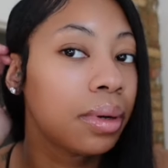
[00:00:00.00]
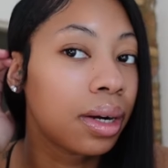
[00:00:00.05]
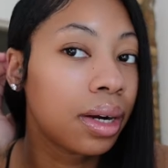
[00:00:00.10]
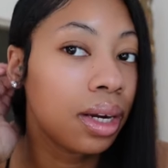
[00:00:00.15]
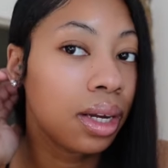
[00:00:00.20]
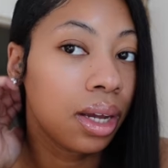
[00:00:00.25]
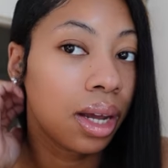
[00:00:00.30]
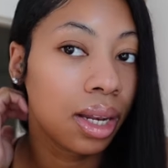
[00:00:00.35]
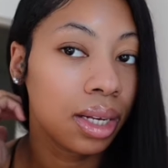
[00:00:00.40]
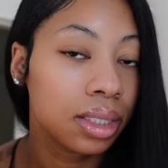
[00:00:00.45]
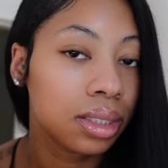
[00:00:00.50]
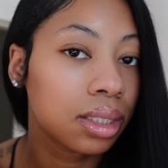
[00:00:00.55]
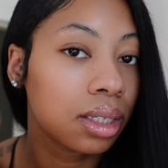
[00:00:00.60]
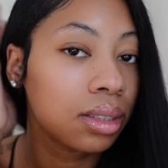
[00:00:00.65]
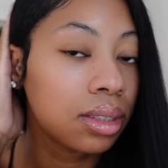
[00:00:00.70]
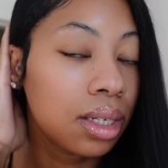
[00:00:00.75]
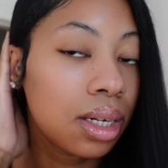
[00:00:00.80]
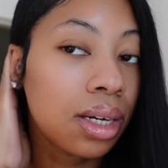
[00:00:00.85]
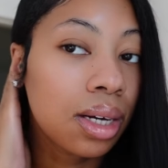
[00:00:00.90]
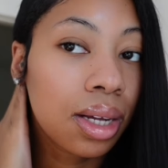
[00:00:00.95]
But all right, y'all, let's go
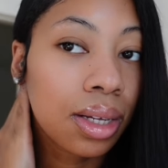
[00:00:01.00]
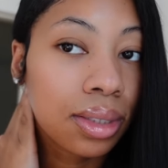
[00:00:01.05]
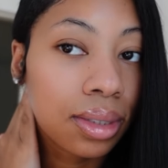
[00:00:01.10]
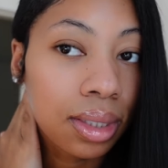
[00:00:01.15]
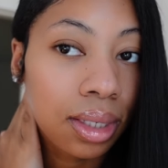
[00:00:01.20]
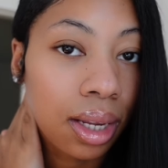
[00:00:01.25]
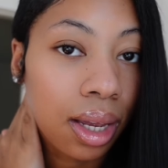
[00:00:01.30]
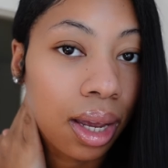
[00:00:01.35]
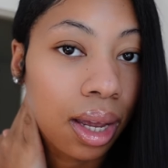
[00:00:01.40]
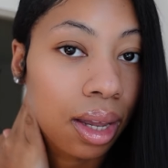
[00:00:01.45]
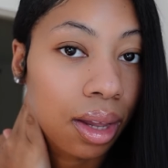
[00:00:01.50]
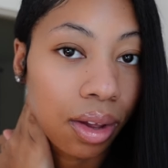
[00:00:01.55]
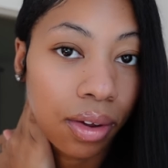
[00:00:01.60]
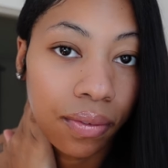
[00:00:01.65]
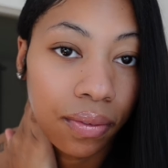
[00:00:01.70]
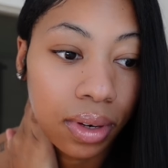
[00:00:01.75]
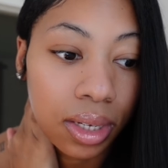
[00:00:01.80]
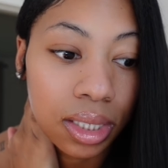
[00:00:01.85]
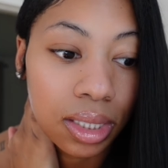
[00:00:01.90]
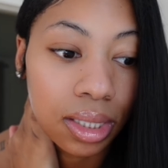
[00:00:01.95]
to the nail salon.
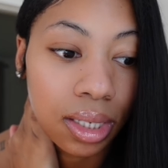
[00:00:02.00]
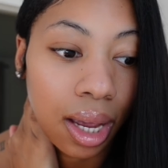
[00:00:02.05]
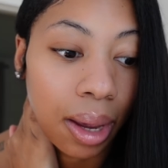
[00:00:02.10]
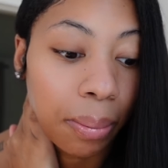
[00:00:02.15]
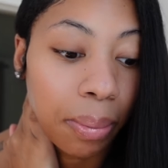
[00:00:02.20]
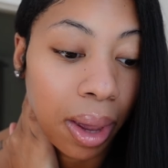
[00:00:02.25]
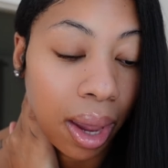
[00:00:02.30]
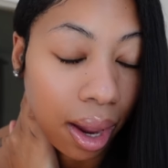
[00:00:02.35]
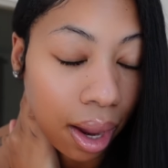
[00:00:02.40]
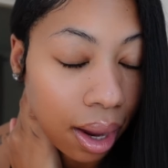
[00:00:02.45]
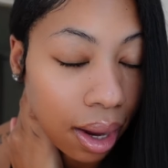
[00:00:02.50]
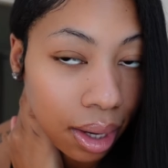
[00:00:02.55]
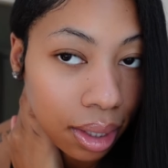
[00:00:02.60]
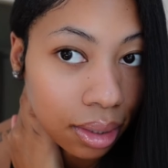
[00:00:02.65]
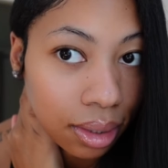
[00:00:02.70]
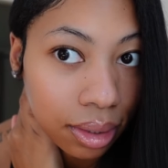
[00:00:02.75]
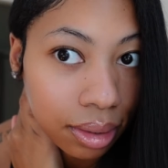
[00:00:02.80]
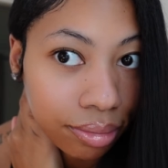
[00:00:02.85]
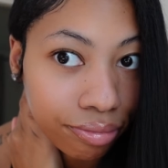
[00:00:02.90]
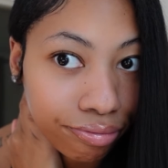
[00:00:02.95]
Hopefully it's not
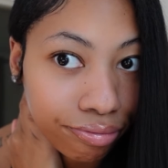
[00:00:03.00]
packed.